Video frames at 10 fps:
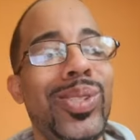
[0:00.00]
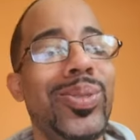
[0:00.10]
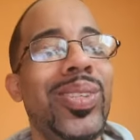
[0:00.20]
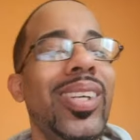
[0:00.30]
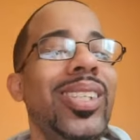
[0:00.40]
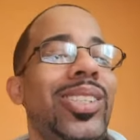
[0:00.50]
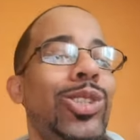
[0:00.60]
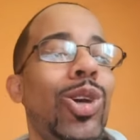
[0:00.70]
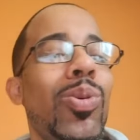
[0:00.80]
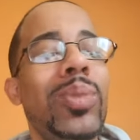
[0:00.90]
you
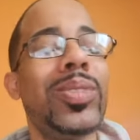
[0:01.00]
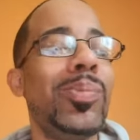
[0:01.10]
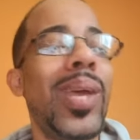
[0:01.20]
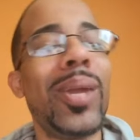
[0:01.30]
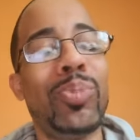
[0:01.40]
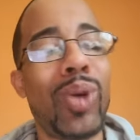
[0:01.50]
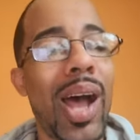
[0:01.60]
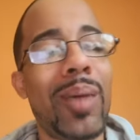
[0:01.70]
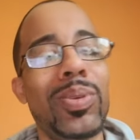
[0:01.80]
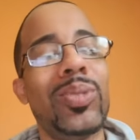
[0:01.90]
show up to make
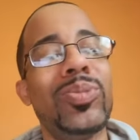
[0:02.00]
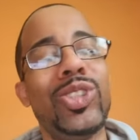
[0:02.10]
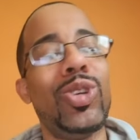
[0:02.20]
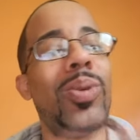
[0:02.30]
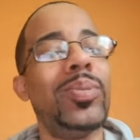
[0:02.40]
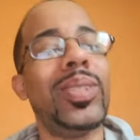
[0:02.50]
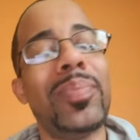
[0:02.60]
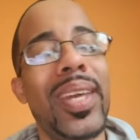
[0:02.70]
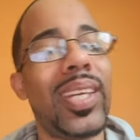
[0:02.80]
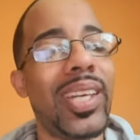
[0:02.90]
problems show up to
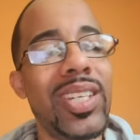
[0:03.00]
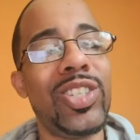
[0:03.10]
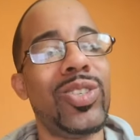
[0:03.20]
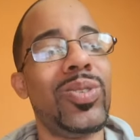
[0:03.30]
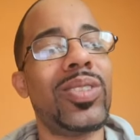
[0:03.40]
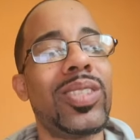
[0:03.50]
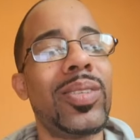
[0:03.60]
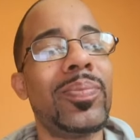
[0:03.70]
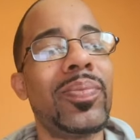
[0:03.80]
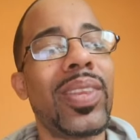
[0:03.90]
make issues
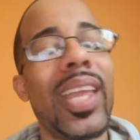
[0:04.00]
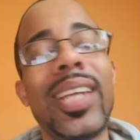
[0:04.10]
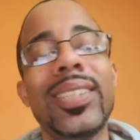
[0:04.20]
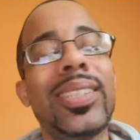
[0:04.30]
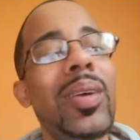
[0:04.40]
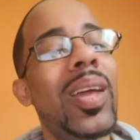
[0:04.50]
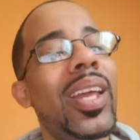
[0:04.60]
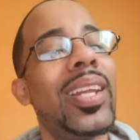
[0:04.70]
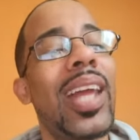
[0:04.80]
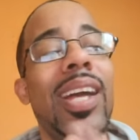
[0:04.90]
and so
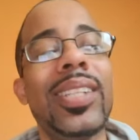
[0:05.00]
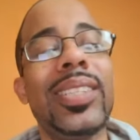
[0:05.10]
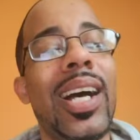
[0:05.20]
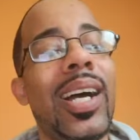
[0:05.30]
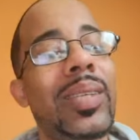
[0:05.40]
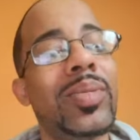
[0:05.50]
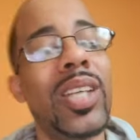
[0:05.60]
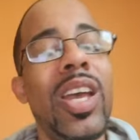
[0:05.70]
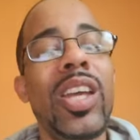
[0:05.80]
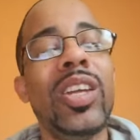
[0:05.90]
and a lot of
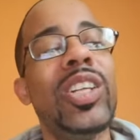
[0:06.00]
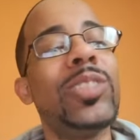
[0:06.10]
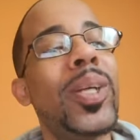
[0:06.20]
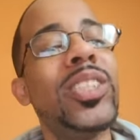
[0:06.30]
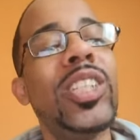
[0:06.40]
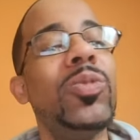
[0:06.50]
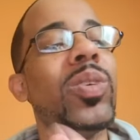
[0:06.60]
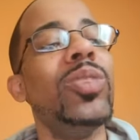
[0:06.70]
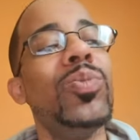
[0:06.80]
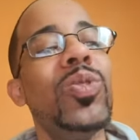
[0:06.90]
times you know especially
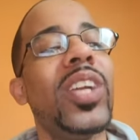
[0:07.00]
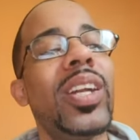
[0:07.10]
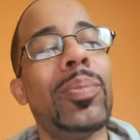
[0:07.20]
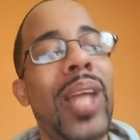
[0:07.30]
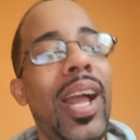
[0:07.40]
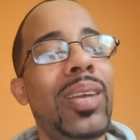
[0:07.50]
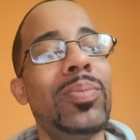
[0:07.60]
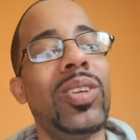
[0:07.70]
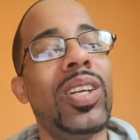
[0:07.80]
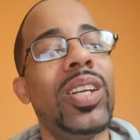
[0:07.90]
when you're moving in the black
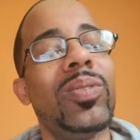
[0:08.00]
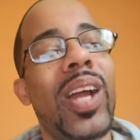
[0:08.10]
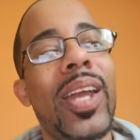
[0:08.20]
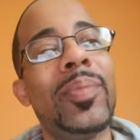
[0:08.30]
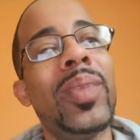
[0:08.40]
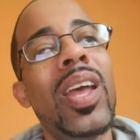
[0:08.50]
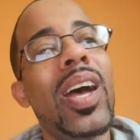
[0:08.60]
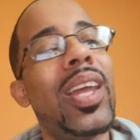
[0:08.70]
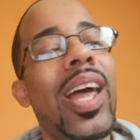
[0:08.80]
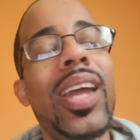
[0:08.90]
community right
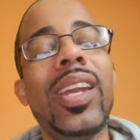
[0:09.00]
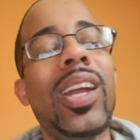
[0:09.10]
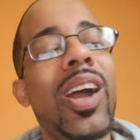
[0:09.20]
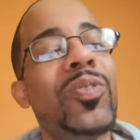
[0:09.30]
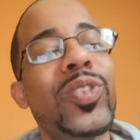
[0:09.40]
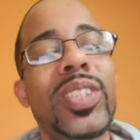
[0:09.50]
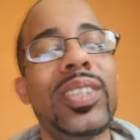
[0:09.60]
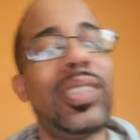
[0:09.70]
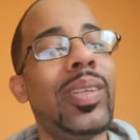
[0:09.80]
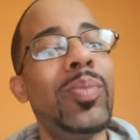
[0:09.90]
a lot of the
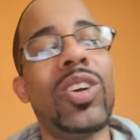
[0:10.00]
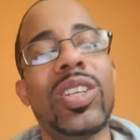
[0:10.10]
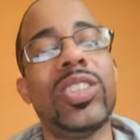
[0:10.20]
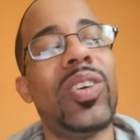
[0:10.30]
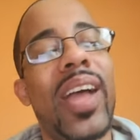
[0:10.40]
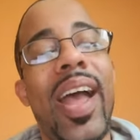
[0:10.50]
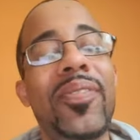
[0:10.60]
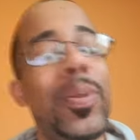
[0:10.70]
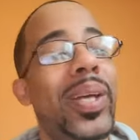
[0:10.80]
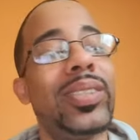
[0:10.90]
conferences and seminars don't
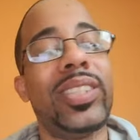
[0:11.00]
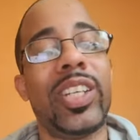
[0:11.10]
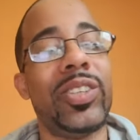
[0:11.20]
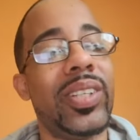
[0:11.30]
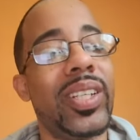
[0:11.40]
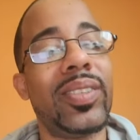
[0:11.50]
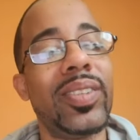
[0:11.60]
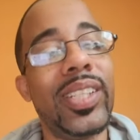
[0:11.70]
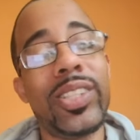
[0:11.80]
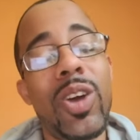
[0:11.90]
have the best security
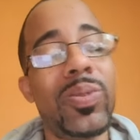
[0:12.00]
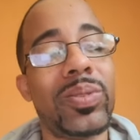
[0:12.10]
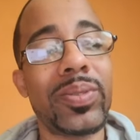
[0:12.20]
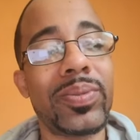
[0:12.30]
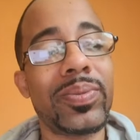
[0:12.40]
they don't